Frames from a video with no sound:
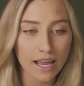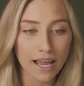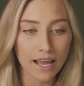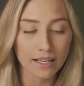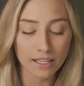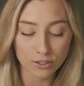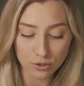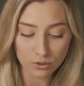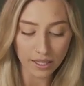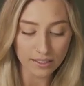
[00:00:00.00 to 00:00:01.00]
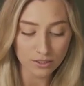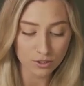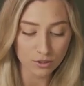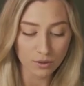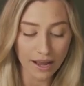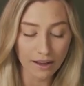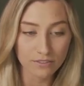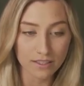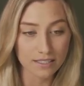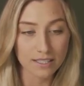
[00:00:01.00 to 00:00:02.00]
And I do like to have
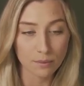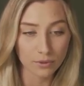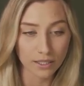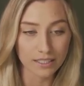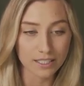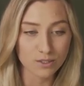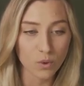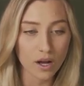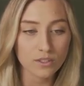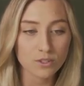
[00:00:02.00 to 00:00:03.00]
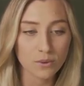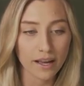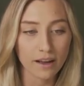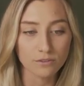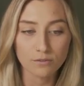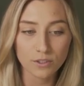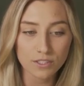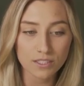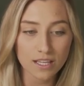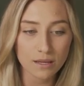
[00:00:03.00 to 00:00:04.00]
things separated as well. So I have the
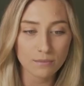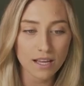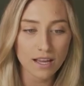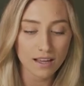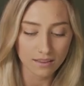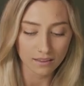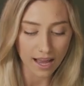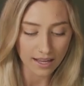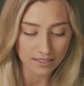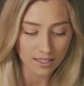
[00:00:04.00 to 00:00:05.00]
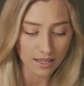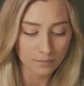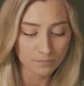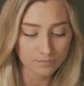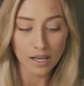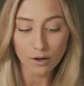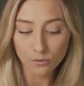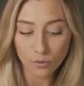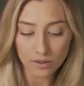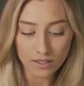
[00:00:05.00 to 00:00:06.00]
first name, the last name. Now
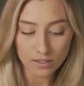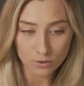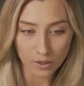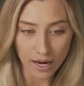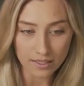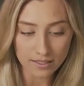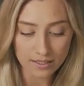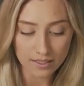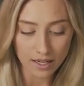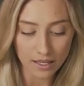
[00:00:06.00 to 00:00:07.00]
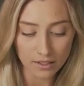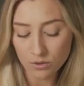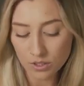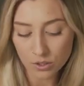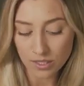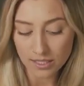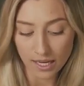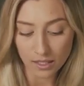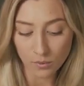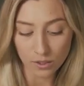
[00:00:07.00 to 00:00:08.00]
for the address, you can do this
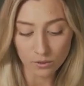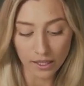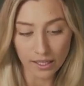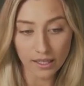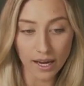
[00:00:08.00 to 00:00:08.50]
any way you'd like.